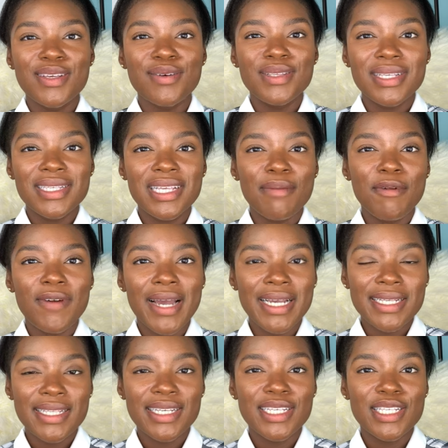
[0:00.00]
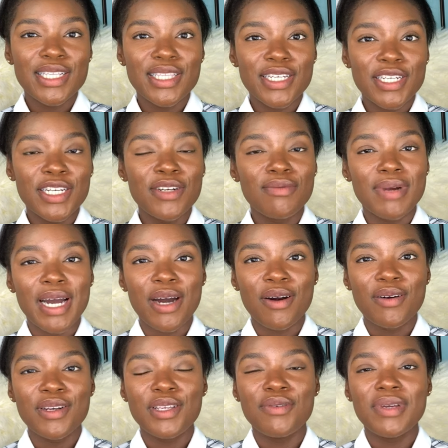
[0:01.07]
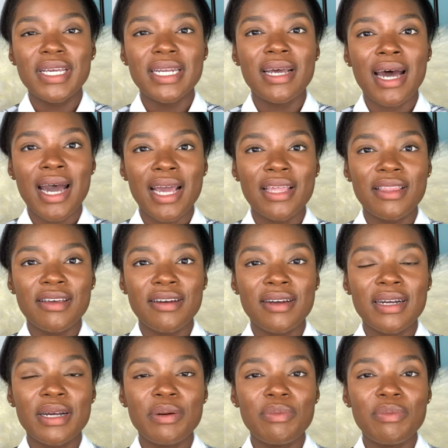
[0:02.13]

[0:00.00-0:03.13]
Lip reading: So to summarize this third route, you can either